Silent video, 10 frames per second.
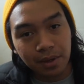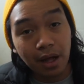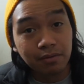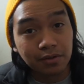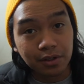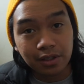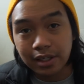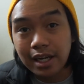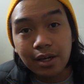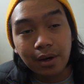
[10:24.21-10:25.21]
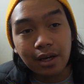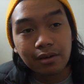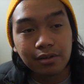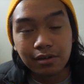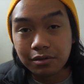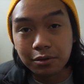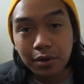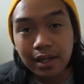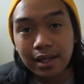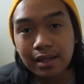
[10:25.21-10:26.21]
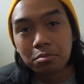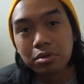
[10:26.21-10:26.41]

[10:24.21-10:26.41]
helpful in any way, if you enjoyed it,